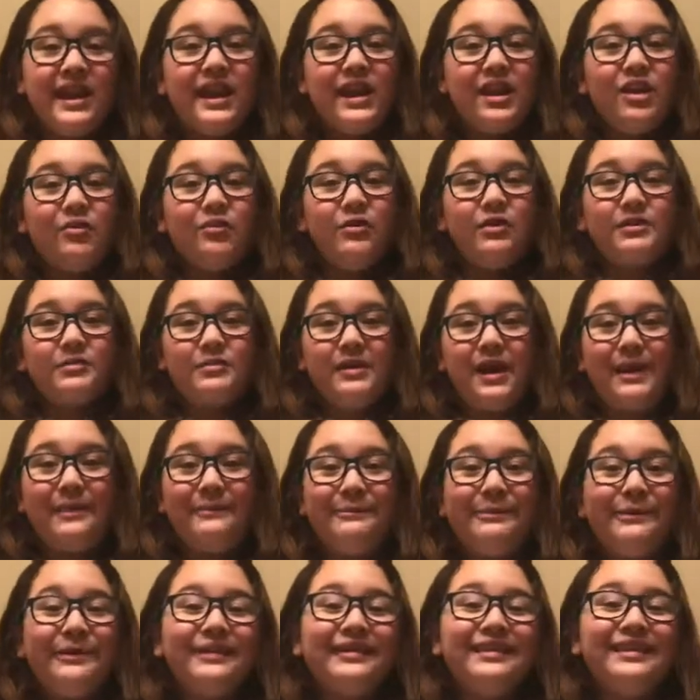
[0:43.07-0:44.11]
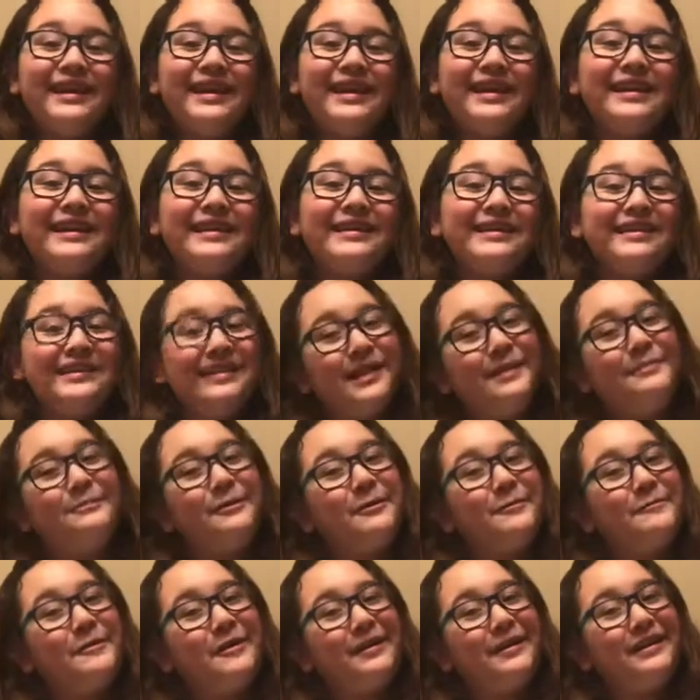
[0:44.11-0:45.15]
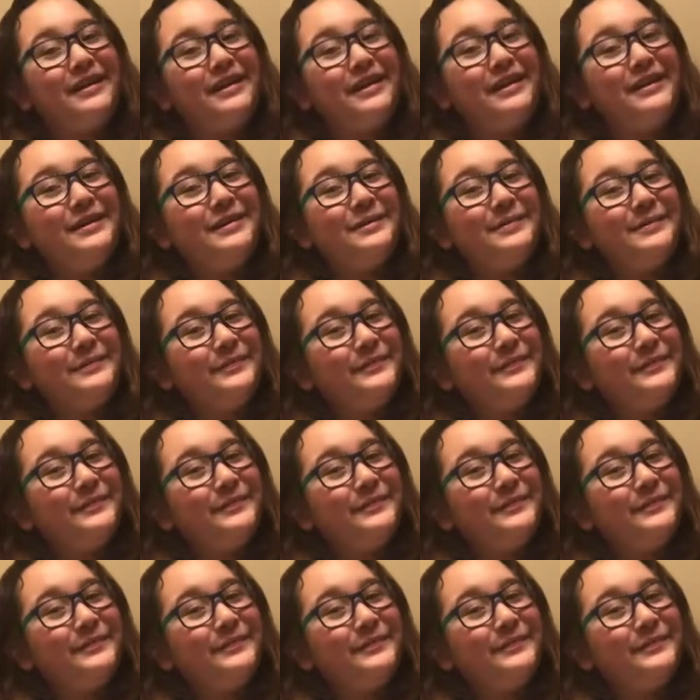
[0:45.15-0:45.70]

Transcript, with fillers: it was my birthday slumber party.